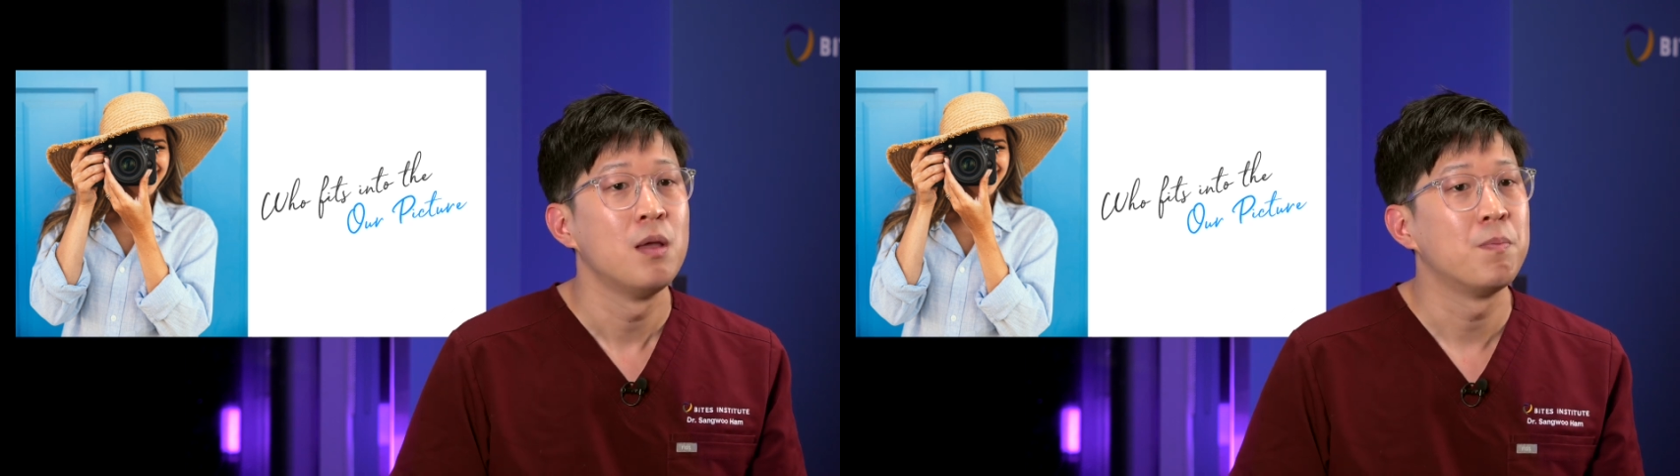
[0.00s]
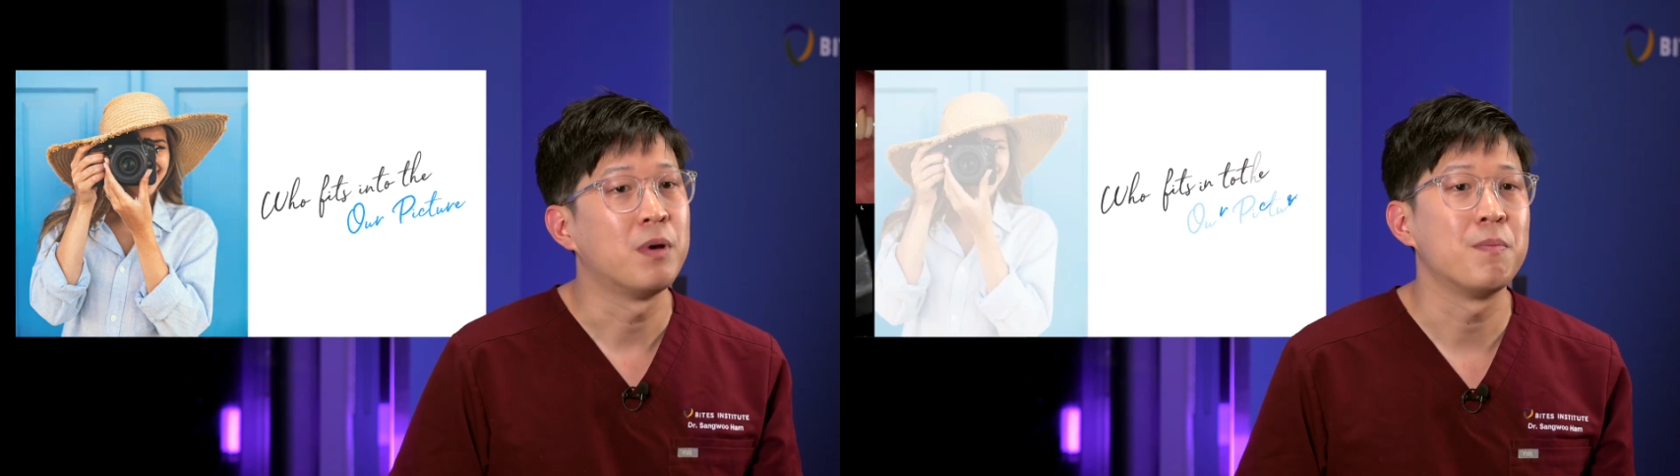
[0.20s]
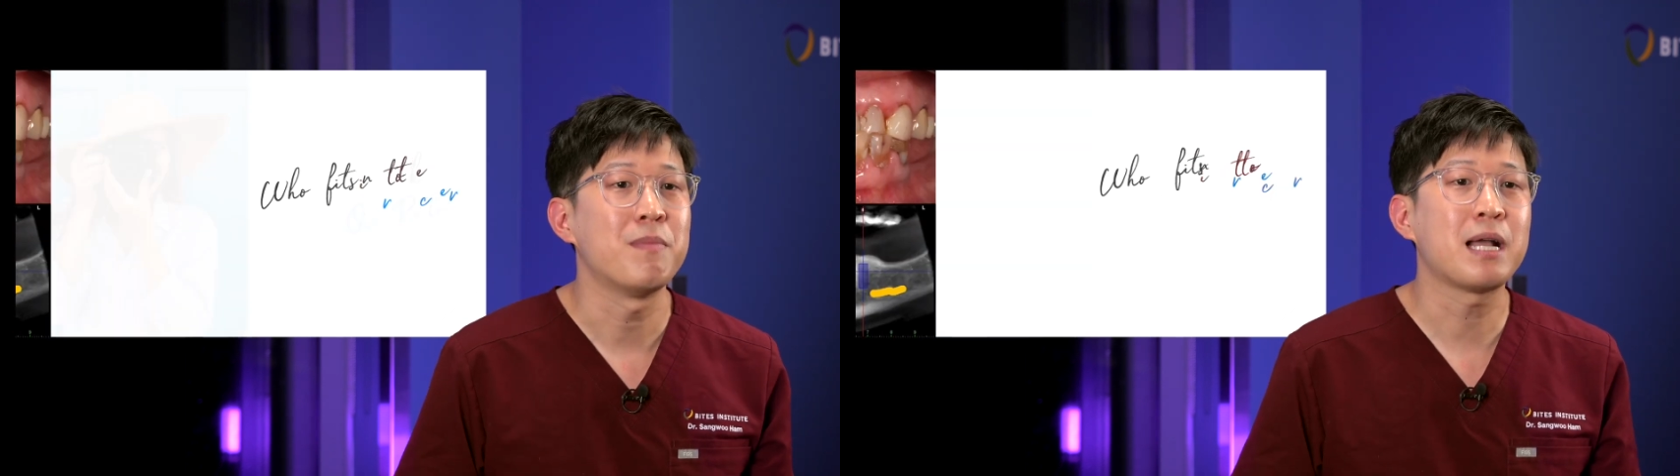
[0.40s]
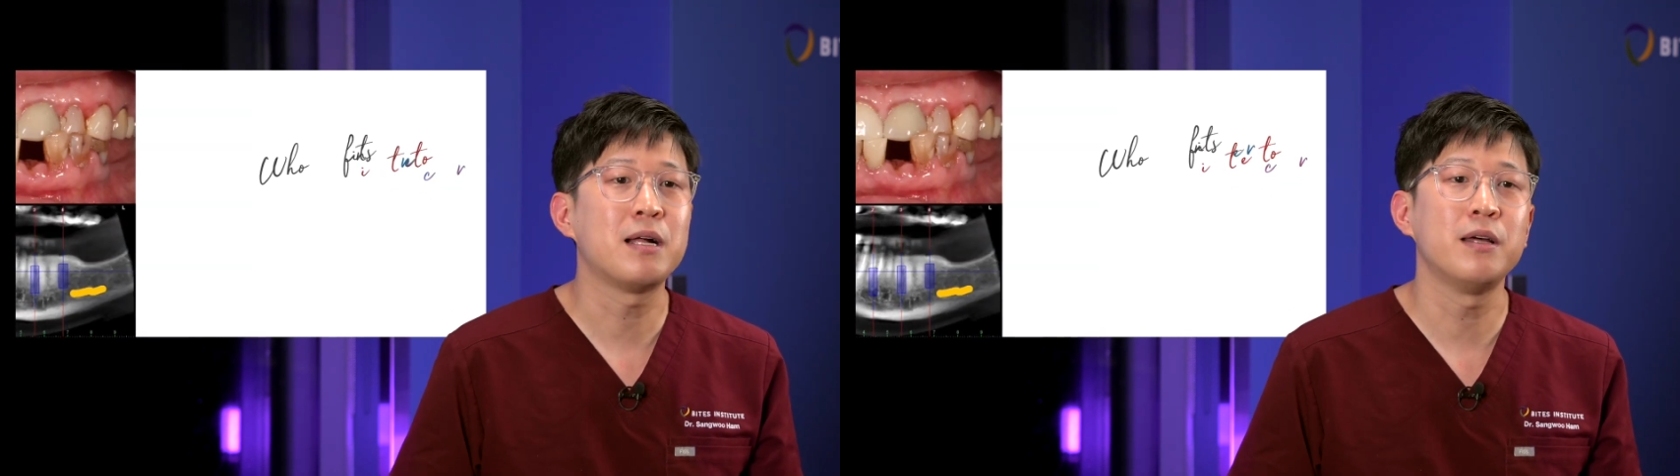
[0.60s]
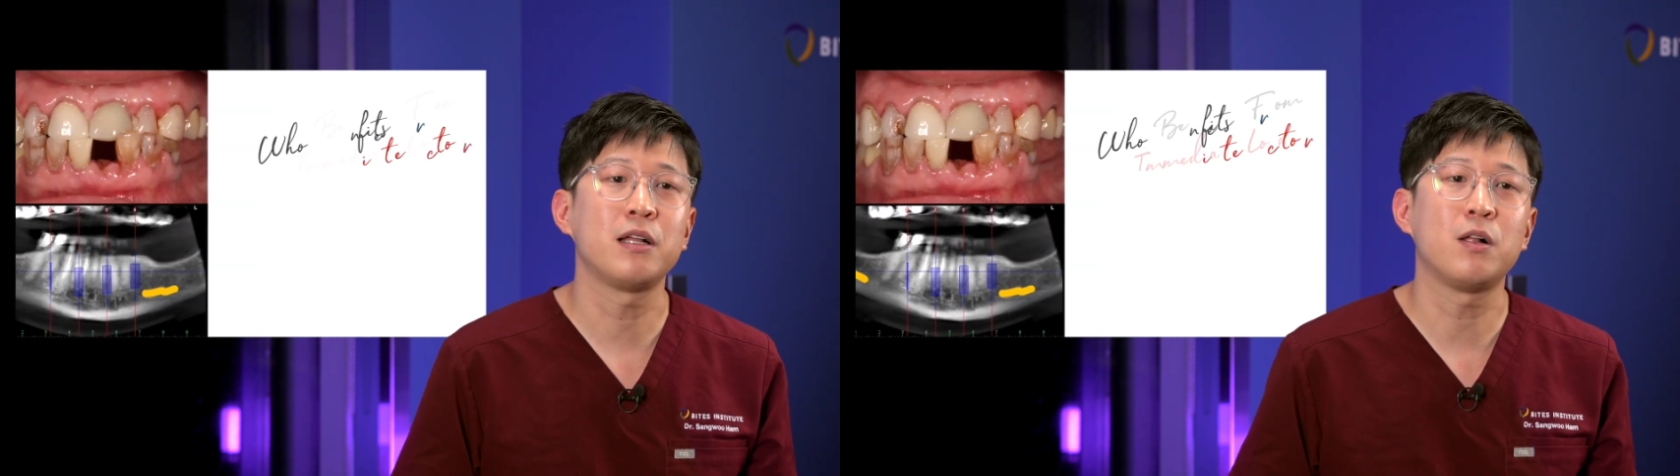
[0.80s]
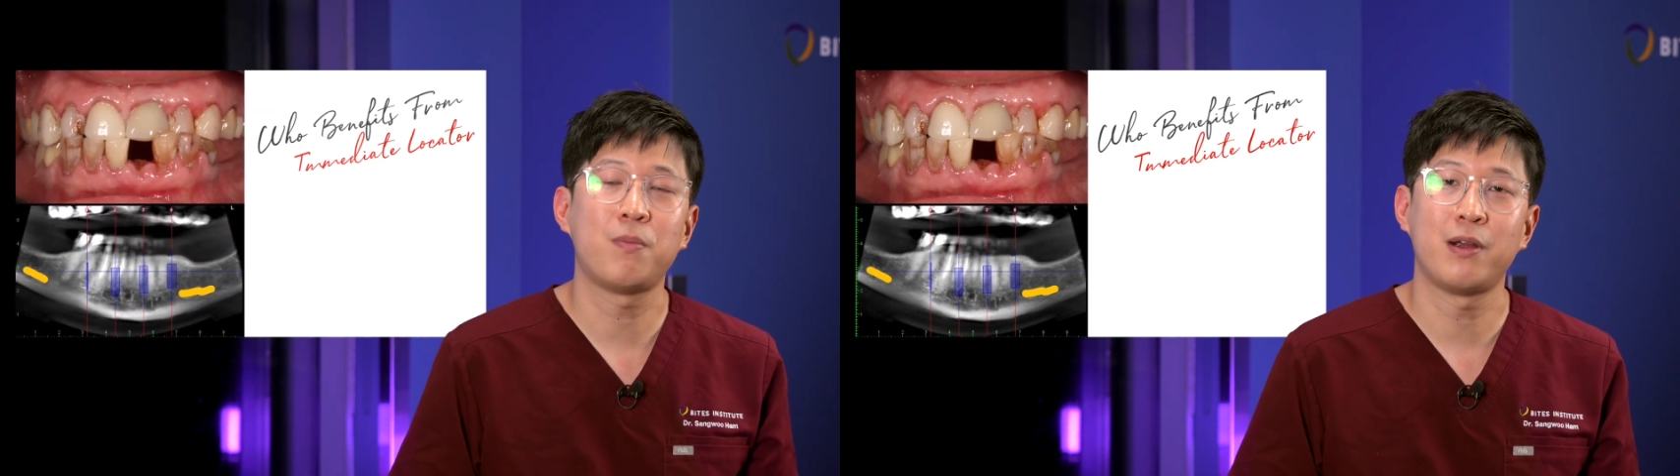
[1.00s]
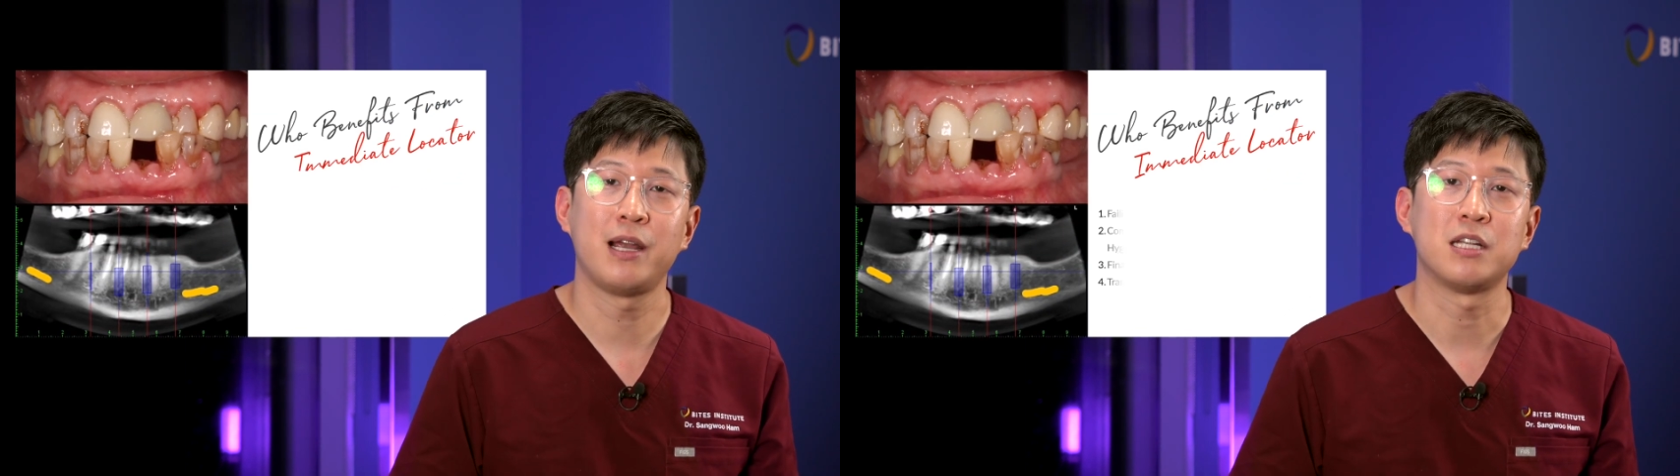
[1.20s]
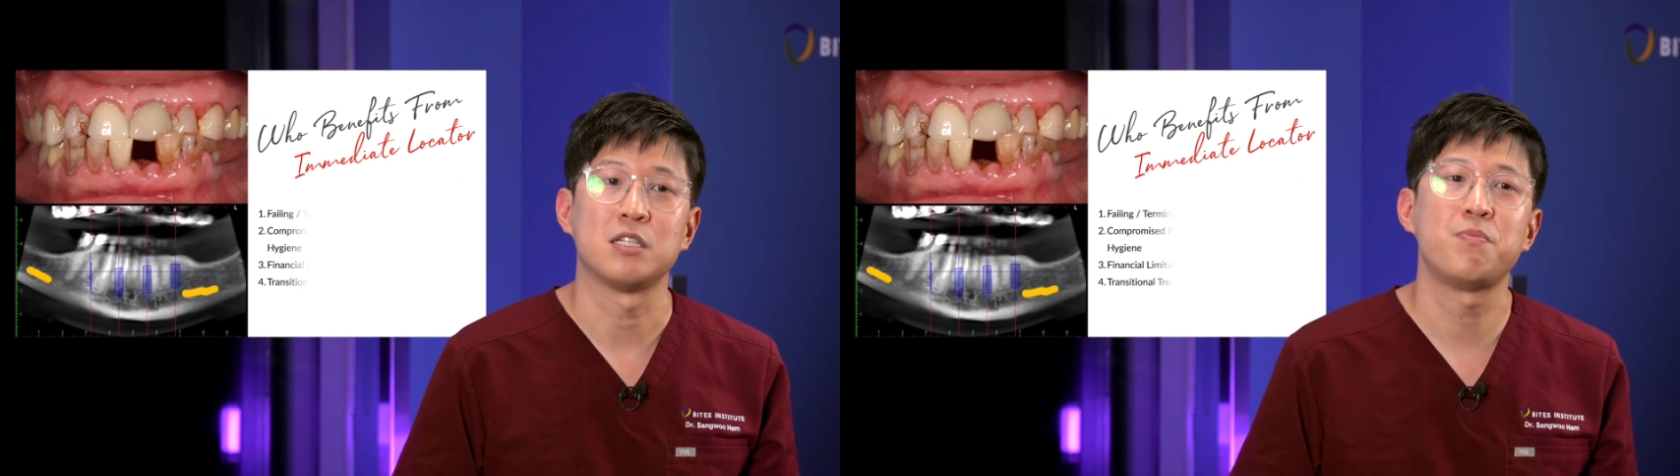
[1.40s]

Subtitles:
But in my clinical practice,